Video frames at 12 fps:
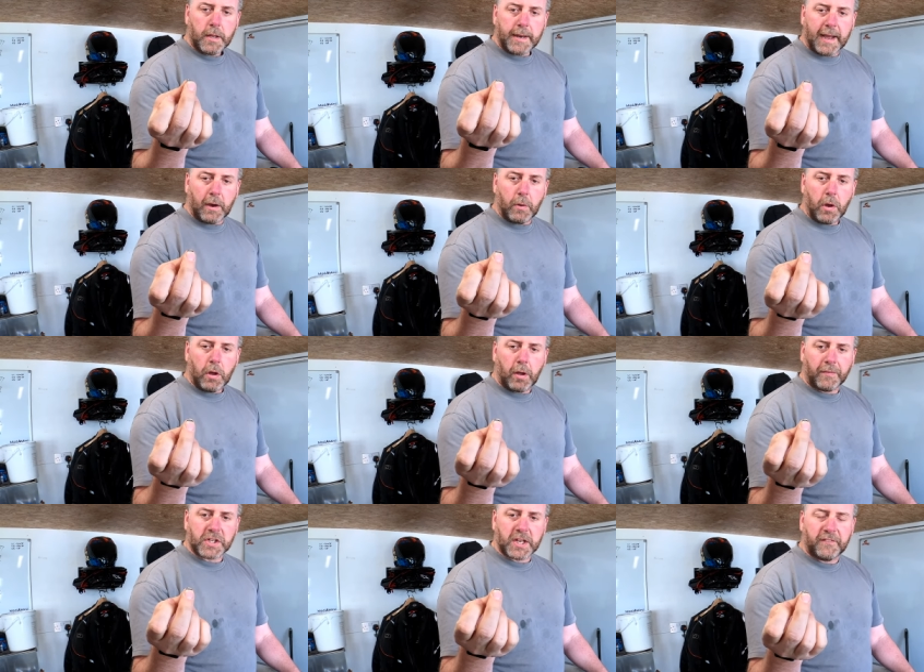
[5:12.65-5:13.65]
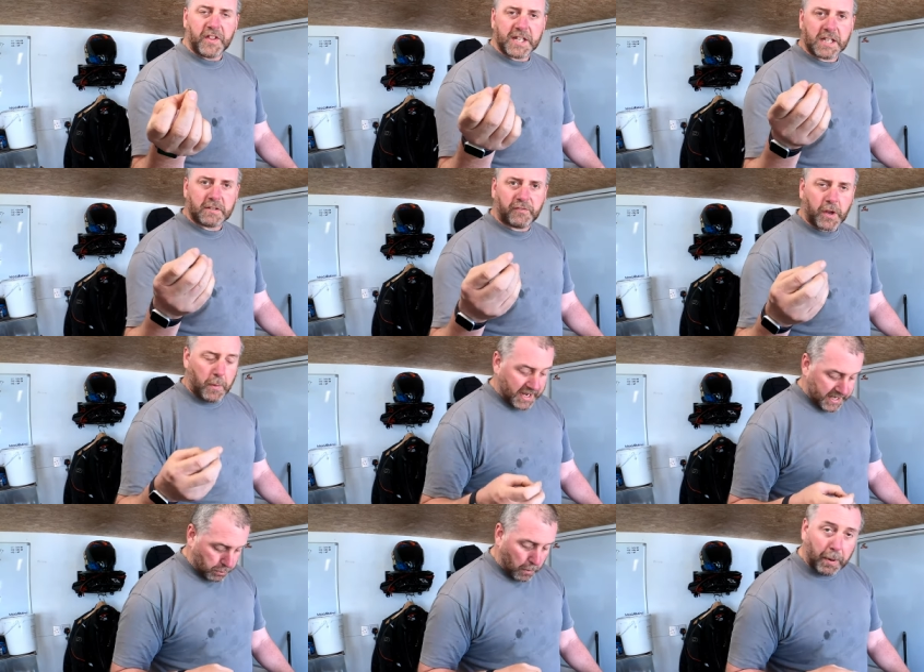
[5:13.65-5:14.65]
Now, obviously, if this is going
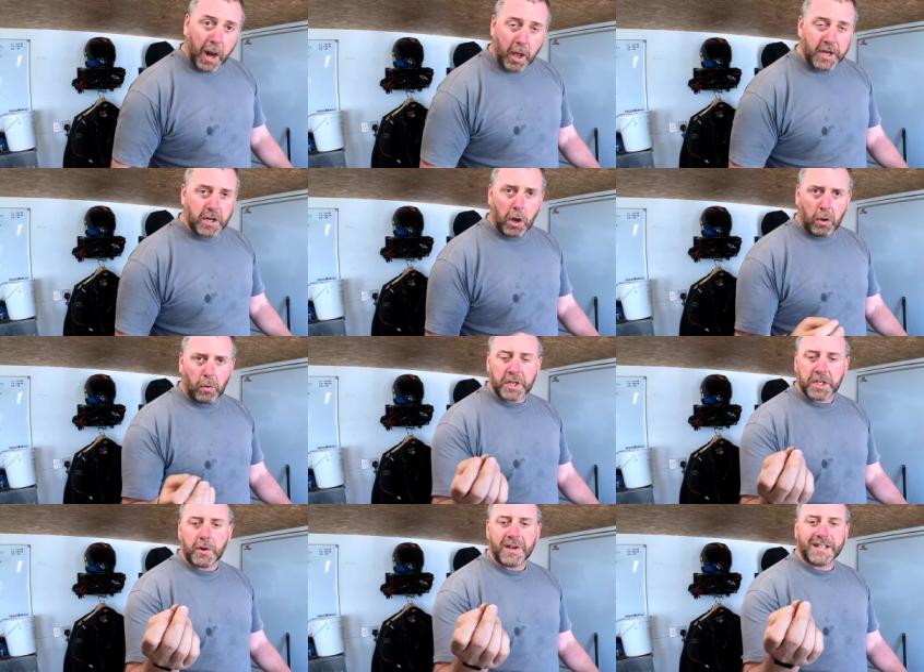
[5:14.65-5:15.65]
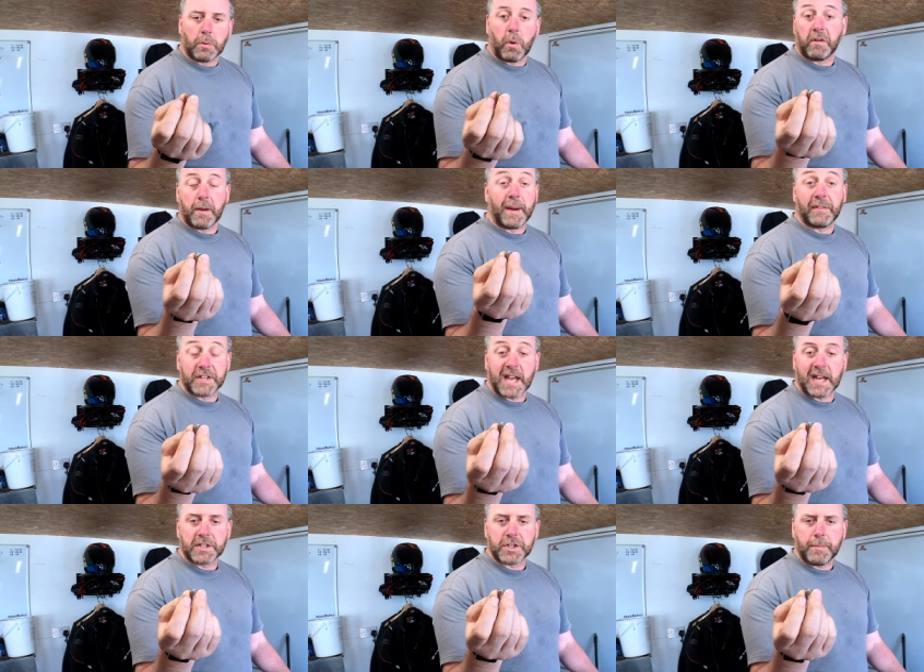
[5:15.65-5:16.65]
into a blind hole, you don't need to worry about the
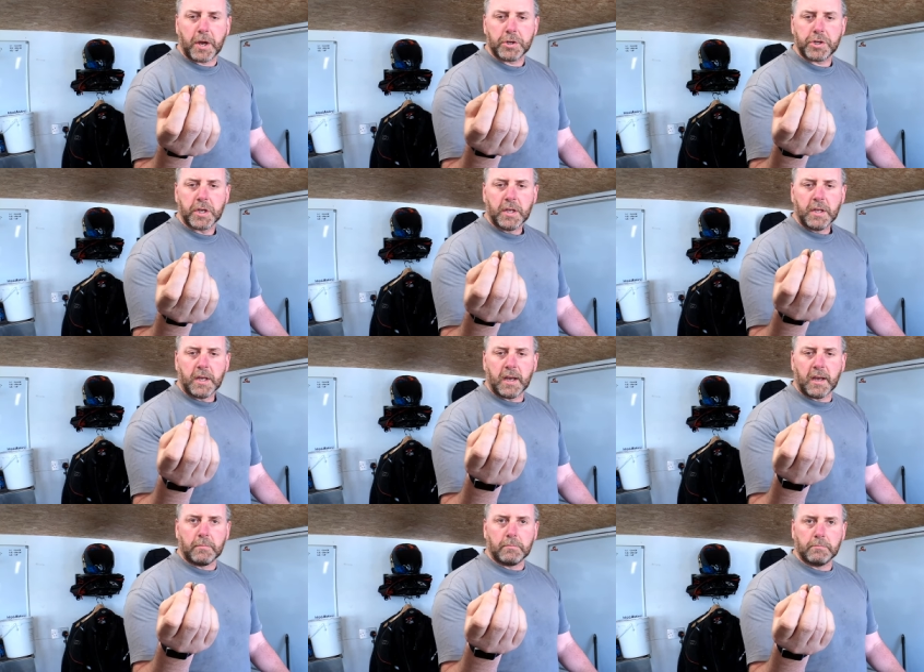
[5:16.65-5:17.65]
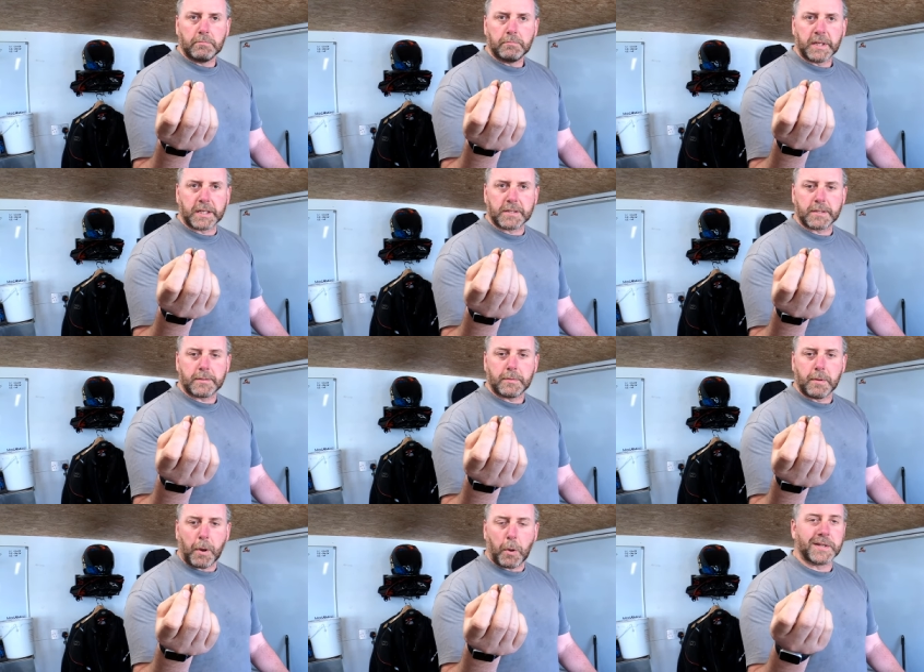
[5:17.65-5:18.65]
tang so much, um, because
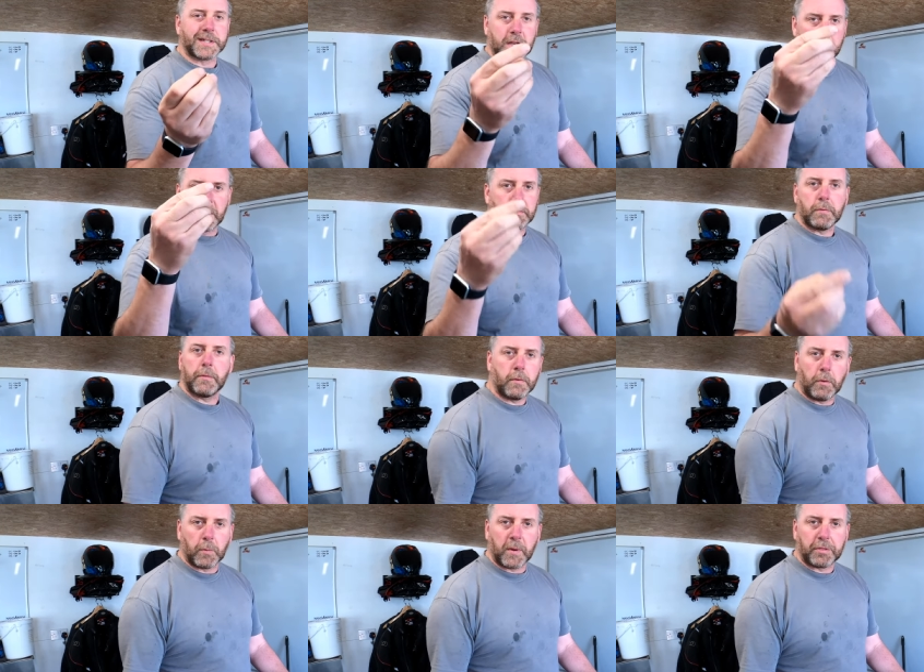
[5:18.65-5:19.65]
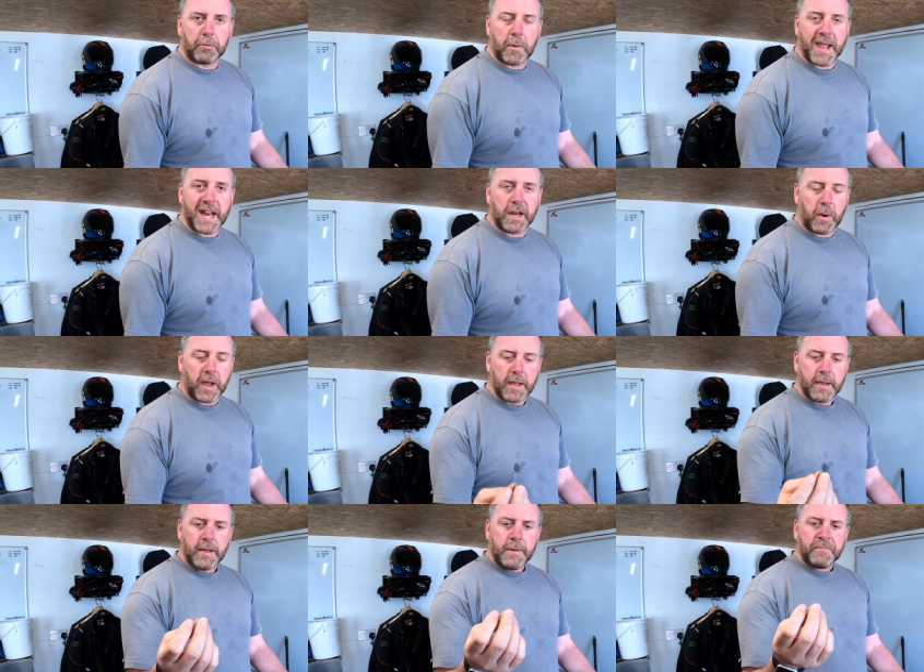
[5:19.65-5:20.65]
the bolt isn't going all the way through it anyway.
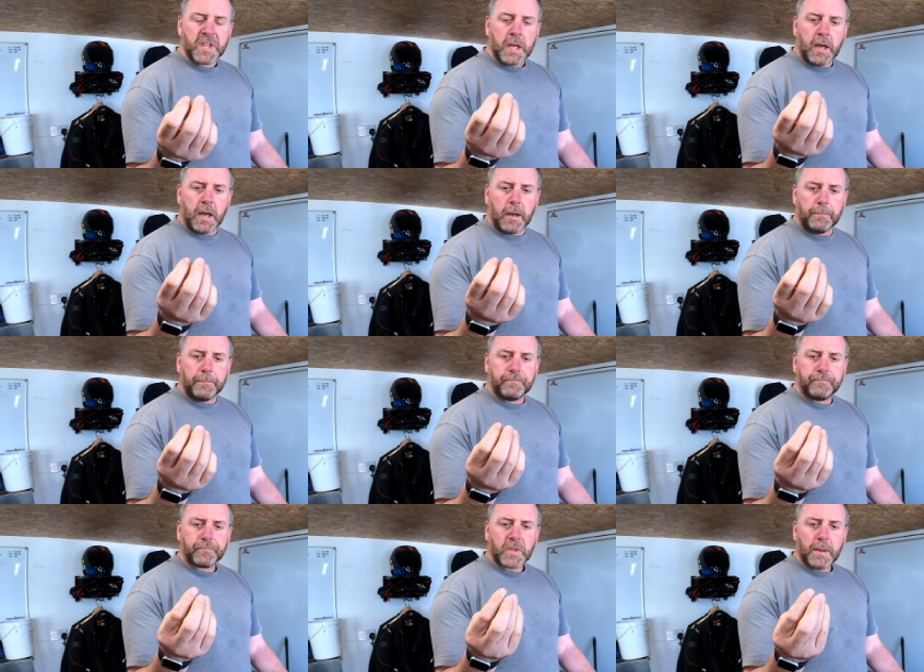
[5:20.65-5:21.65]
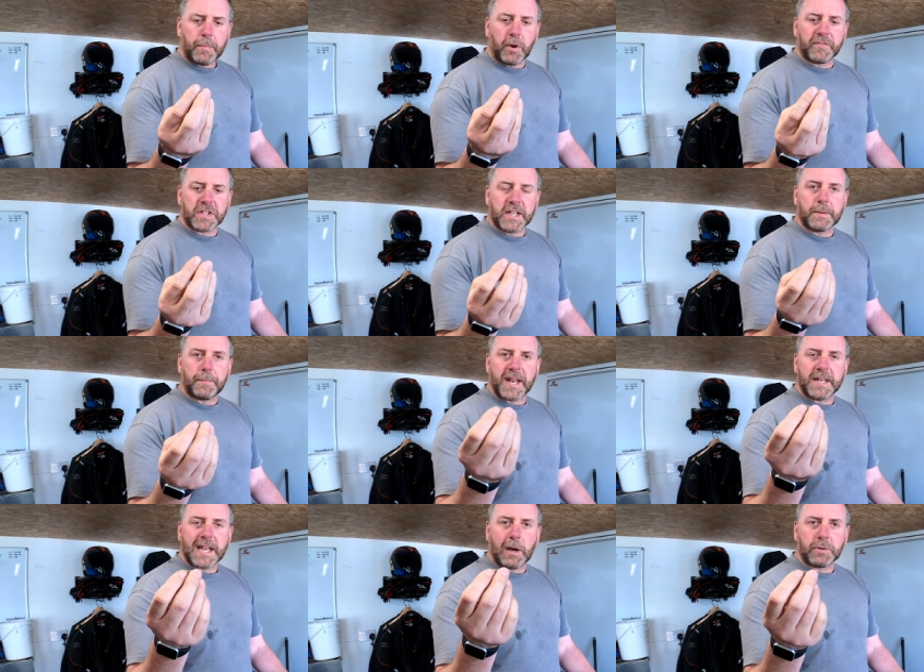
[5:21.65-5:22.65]
Um, but obviously, it
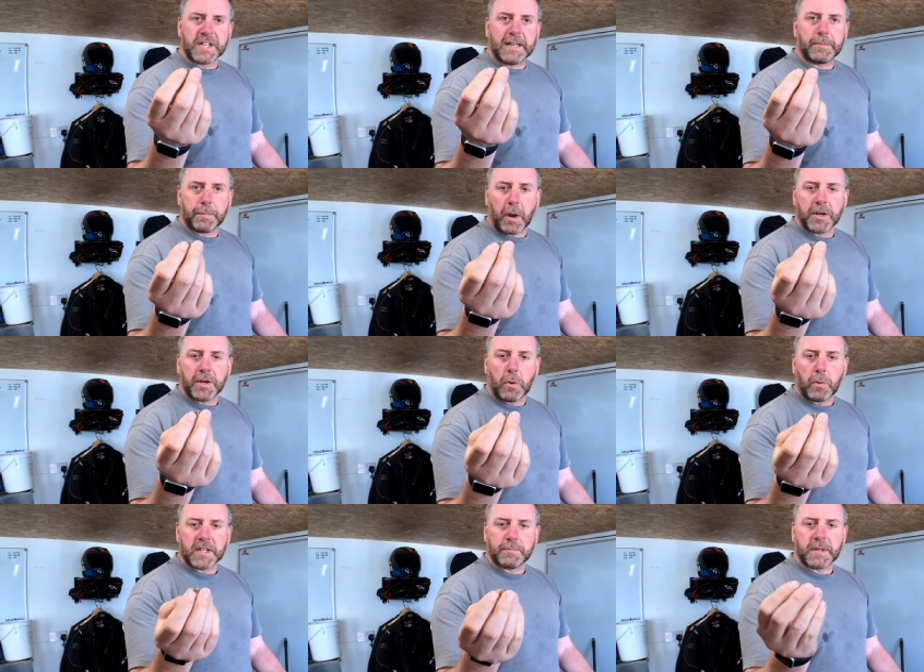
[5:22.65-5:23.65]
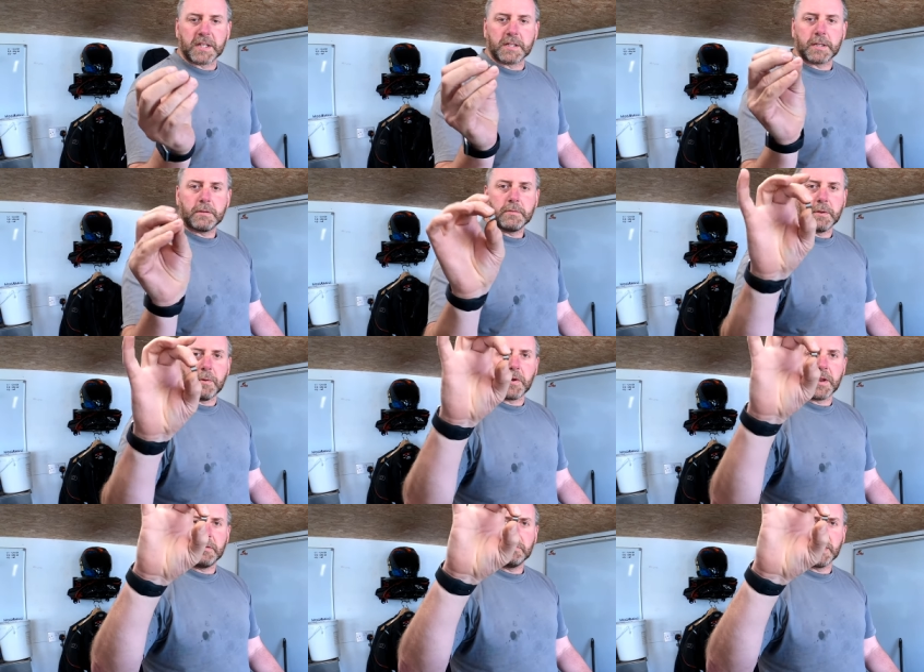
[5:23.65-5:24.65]
depends how deep the blind hole is, because you
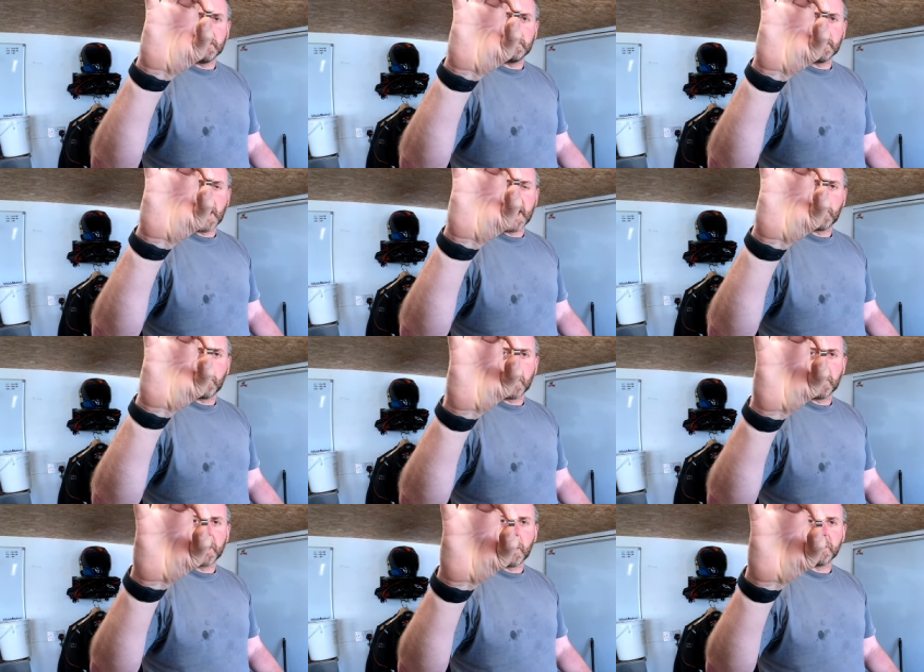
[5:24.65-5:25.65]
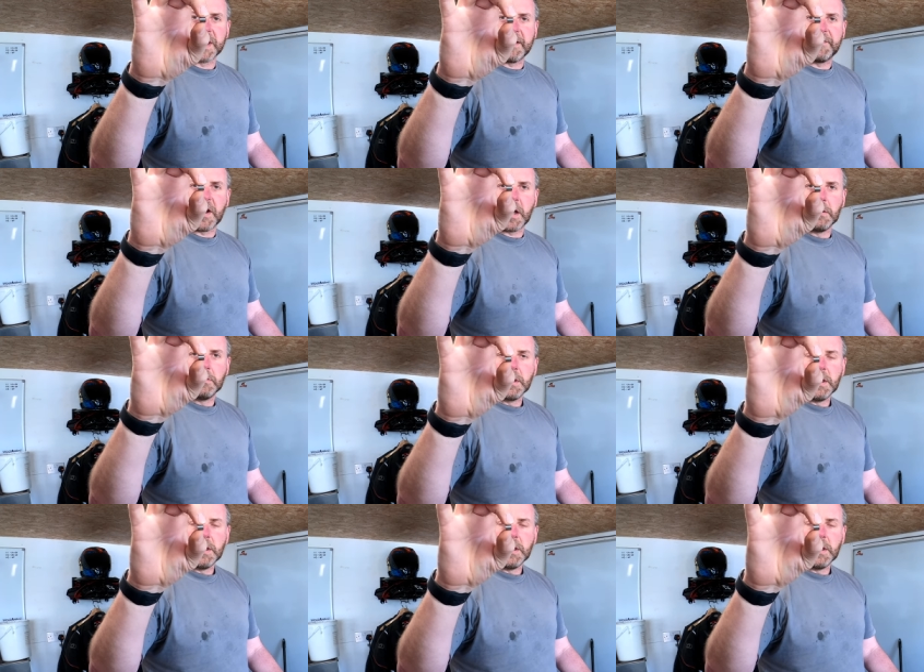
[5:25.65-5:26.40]
only the, the helicoil only goes that far.